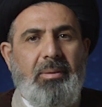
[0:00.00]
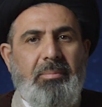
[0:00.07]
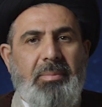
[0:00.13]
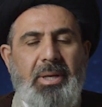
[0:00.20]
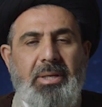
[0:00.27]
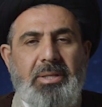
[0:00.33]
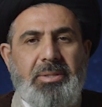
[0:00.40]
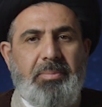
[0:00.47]

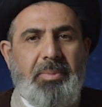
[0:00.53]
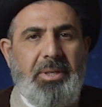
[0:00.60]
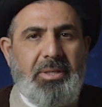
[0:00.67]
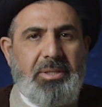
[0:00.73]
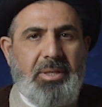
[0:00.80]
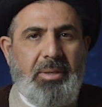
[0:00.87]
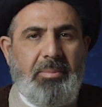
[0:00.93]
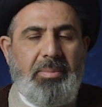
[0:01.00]
May His
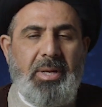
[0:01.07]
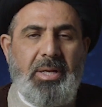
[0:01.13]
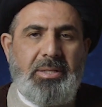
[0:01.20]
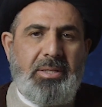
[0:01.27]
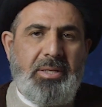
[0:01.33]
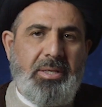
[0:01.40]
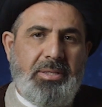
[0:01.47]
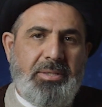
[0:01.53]
peace and
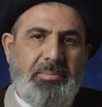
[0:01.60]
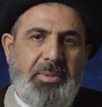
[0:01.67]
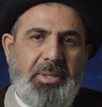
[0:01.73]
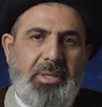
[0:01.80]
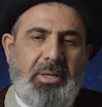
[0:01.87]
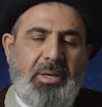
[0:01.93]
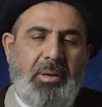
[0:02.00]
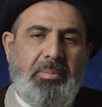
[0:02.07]
blessings
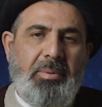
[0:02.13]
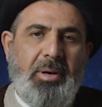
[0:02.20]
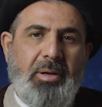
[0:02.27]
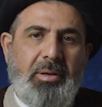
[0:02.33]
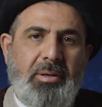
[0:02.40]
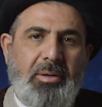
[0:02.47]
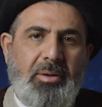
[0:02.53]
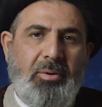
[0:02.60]
be upon